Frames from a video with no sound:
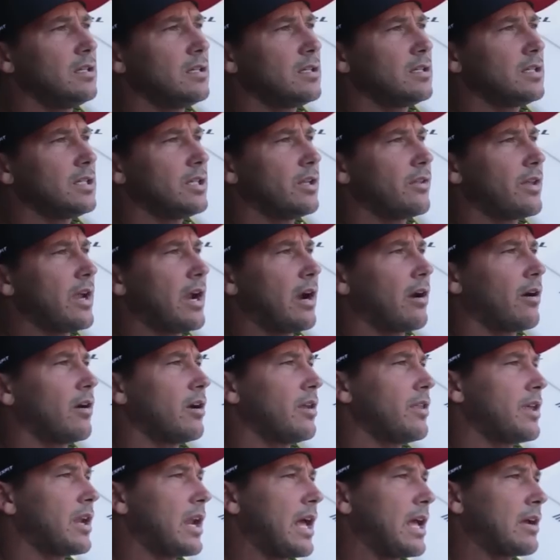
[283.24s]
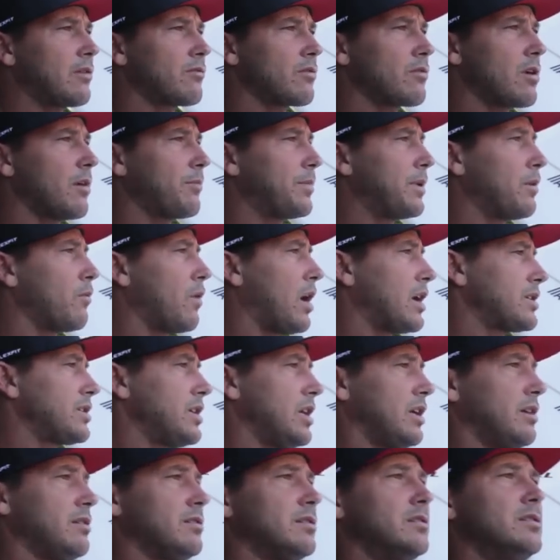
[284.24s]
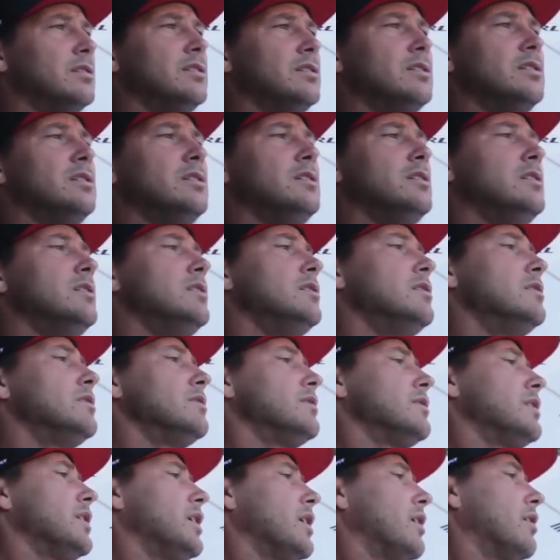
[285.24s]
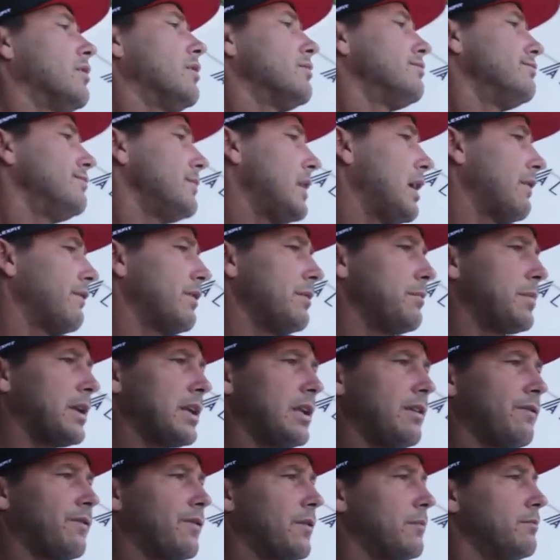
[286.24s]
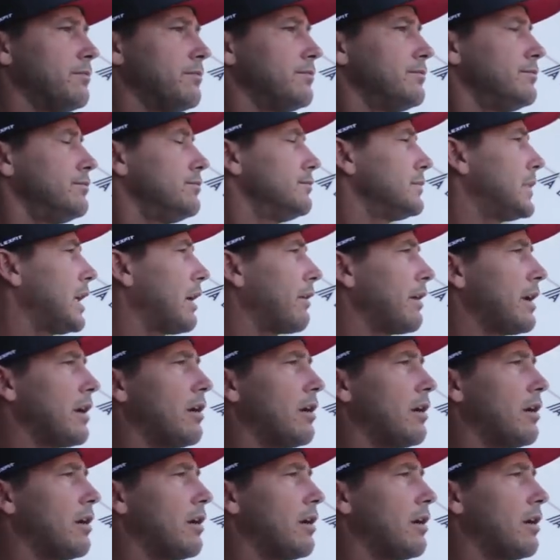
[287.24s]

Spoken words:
you know, the era that I grew up in, watching, you know, everybody from Gary